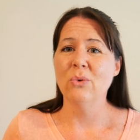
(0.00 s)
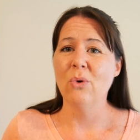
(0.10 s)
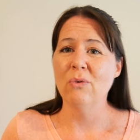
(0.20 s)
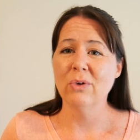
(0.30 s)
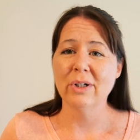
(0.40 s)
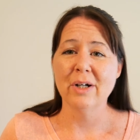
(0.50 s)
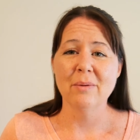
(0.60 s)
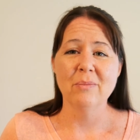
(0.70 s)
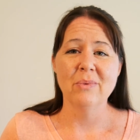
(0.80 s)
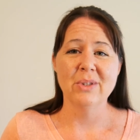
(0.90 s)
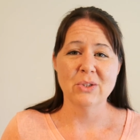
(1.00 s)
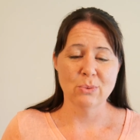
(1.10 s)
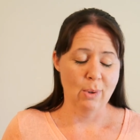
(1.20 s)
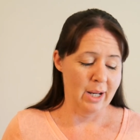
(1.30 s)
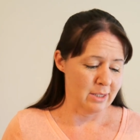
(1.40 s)
who overcome
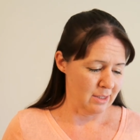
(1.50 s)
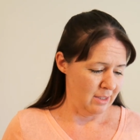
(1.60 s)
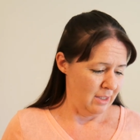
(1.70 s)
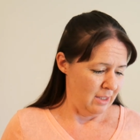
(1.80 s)
this right.